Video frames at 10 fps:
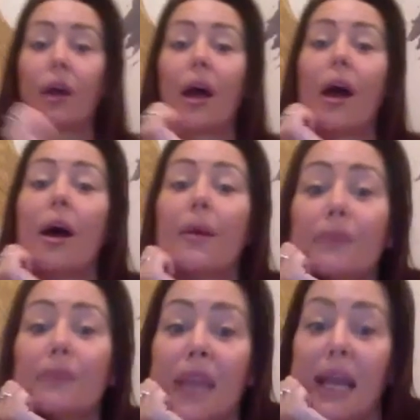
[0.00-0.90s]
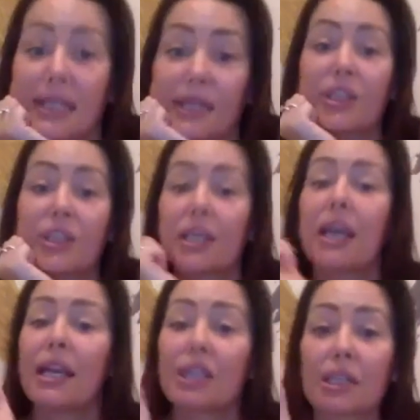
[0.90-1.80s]
So it's
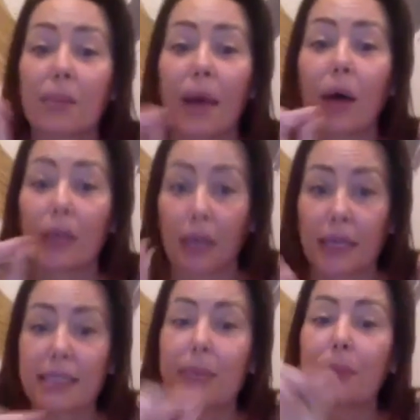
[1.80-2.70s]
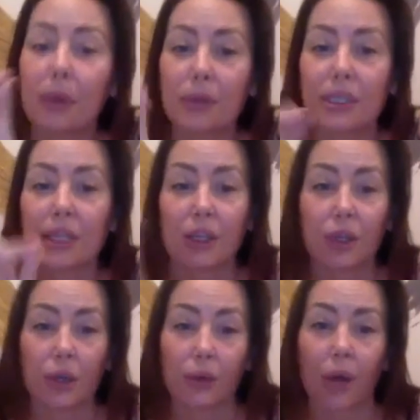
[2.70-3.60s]
just about, like I said, building the
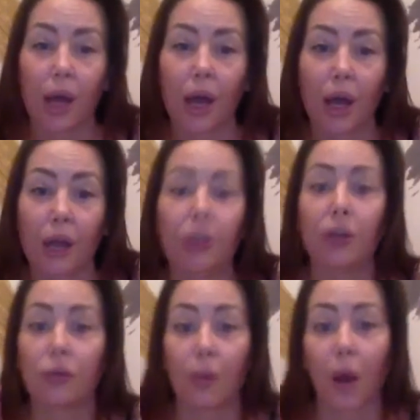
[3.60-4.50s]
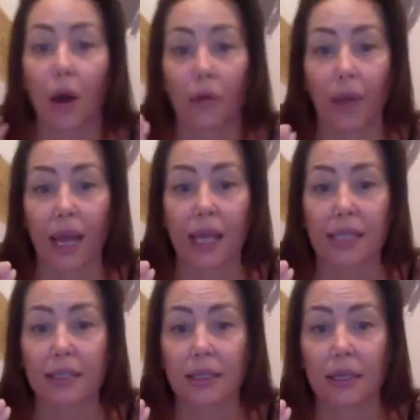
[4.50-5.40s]
new neural
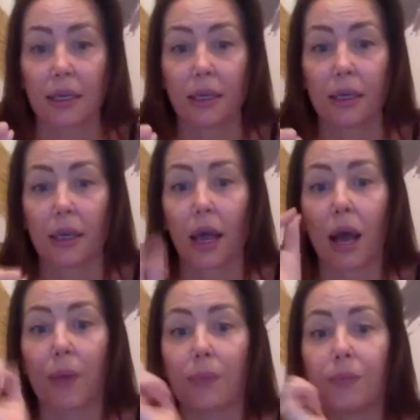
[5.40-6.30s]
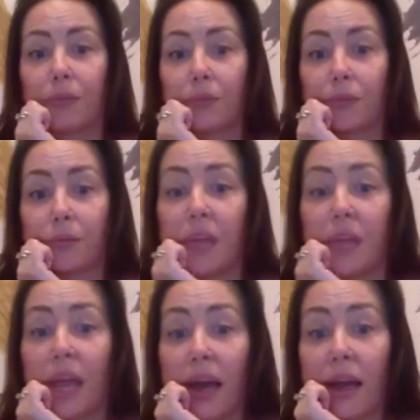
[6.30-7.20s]
pathways. And
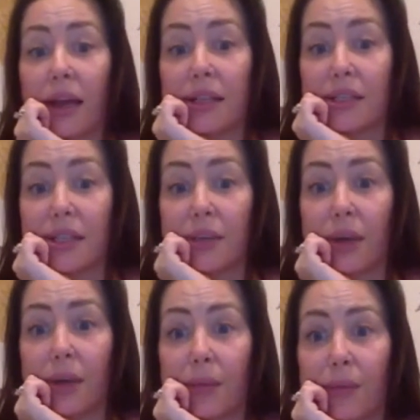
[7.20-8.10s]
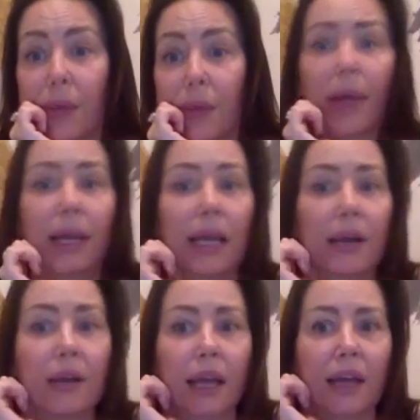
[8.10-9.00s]
so
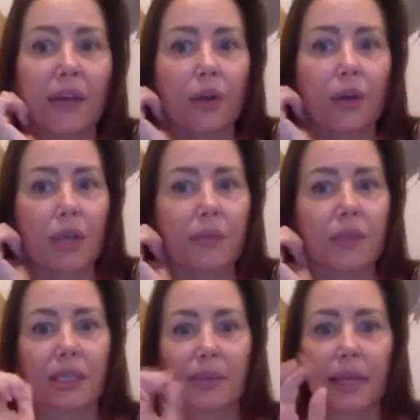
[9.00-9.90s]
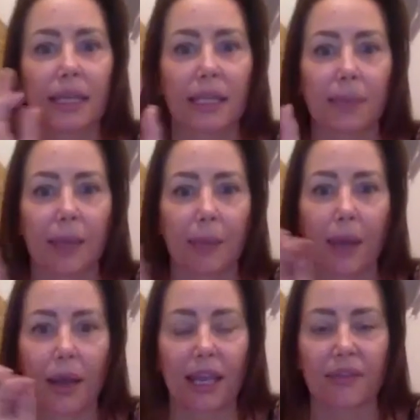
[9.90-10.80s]
have I got time to explain a little bit
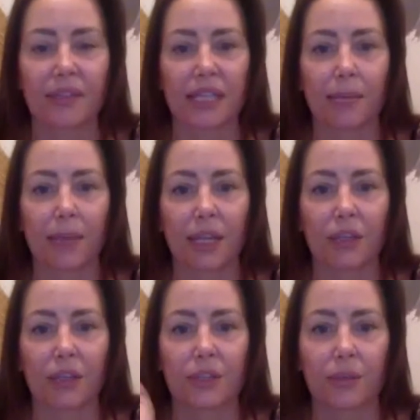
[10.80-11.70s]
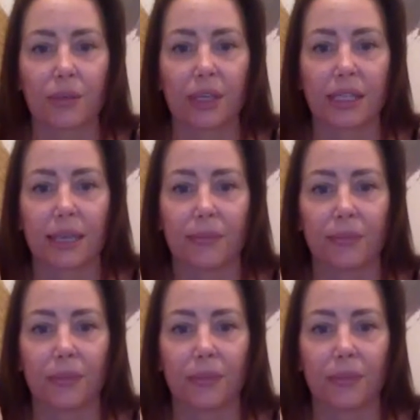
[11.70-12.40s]
about EFT and matrix reimprinting?